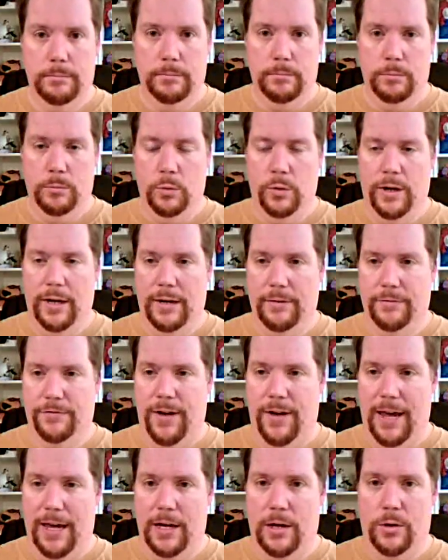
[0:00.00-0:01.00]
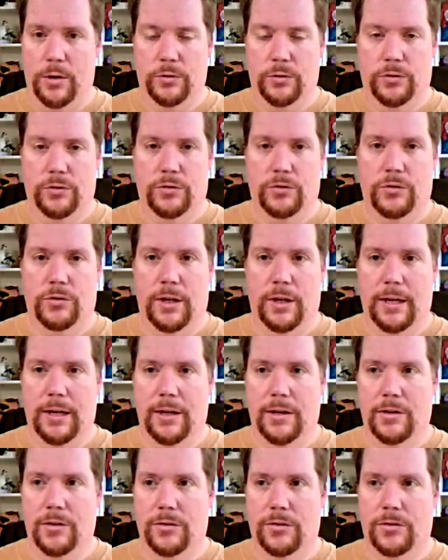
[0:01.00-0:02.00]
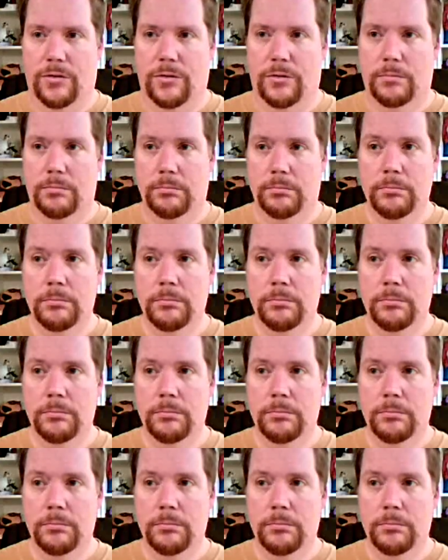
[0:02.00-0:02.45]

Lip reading: when it fails, is